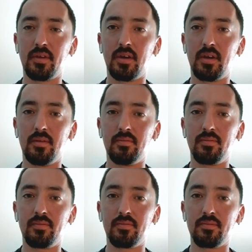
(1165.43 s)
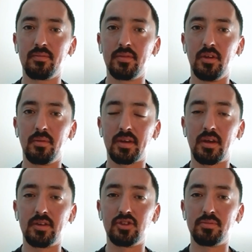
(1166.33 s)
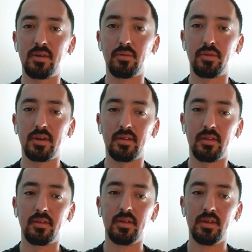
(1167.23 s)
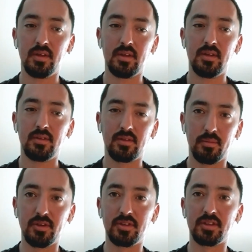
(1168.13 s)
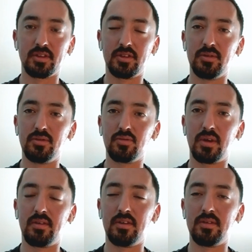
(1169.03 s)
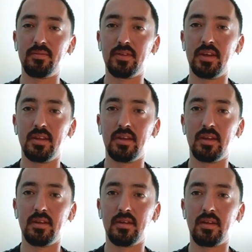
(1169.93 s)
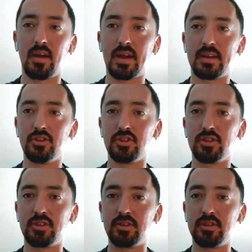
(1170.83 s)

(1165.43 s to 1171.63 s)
My conscious mind will think of the music, the tunes, whatever, and then I can just